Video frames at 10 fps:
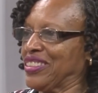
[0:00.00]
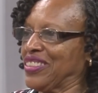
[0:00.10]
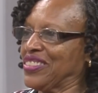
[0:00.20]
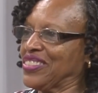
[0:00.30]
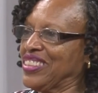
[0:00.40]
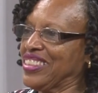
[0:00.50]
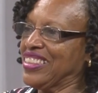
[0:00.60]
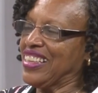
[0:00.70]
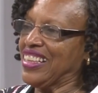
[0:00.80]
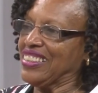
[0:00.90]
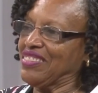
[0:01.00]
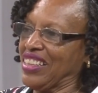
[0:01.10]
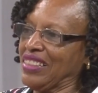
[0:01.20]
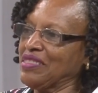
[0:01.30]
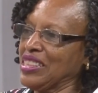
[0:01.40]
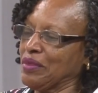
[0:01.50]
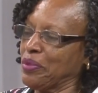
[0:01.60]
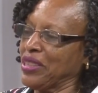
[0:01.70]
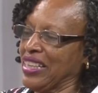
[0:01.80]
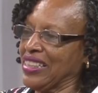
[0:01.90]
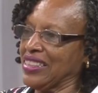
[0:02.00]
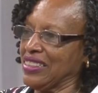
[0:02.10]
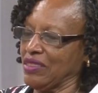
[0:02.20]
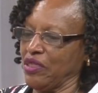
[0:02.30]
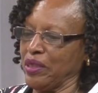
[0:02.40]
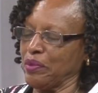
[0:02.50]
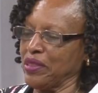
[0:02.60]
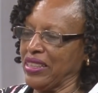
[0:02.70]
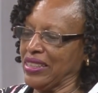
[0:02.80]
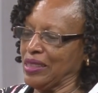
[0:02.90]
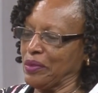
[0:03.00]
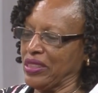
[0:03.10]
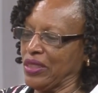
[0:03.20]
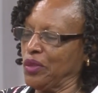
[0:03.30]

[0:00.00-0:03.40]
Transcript: So I've seen plans, great plans, but no